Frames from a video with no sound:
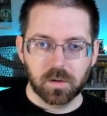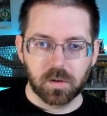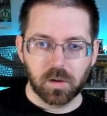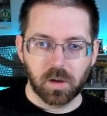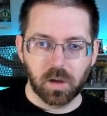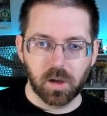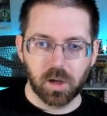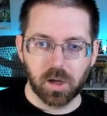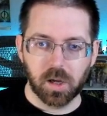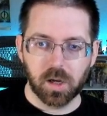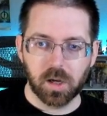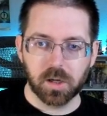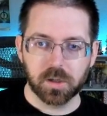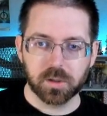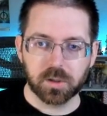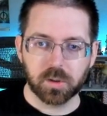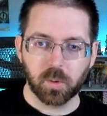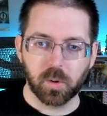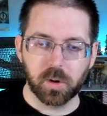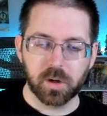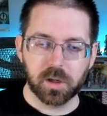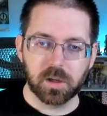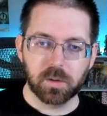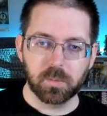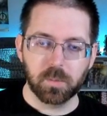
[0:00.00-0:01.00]
Uh,
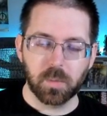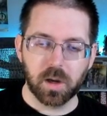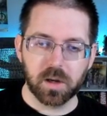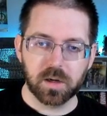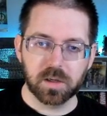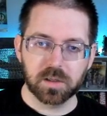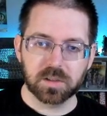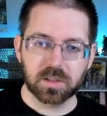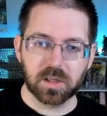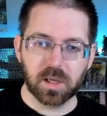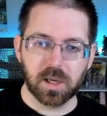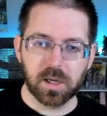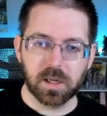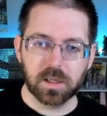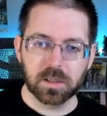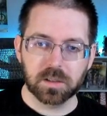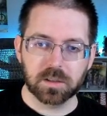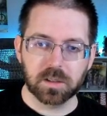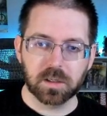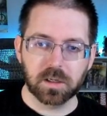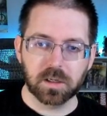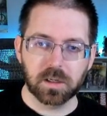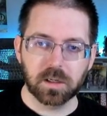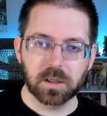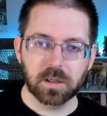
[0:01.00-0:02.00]
20 minus
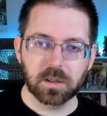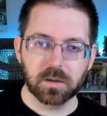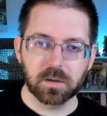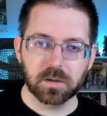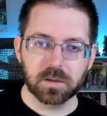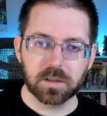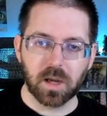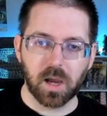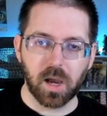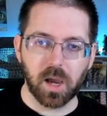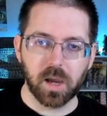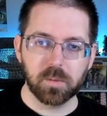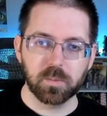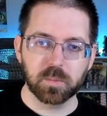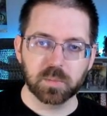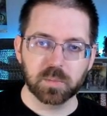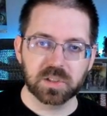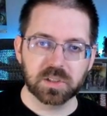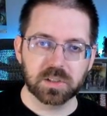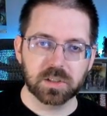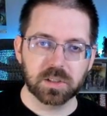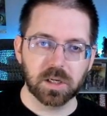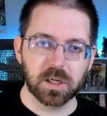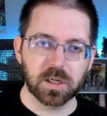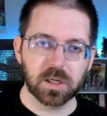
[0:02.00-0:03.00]
18 times
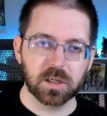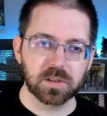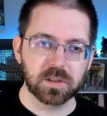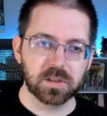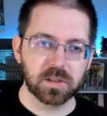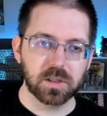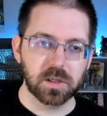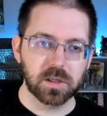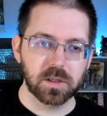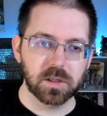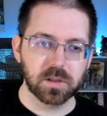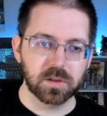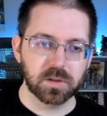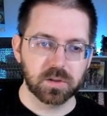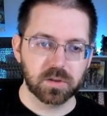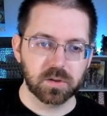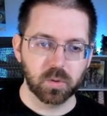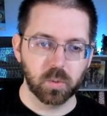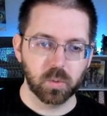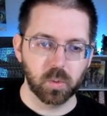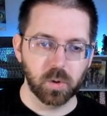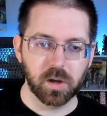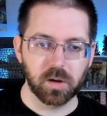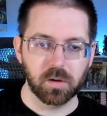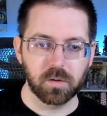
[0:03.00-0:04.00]
6 is
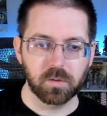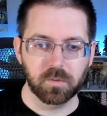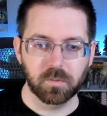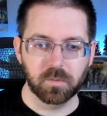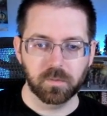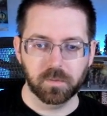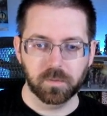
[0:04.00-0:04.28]
12.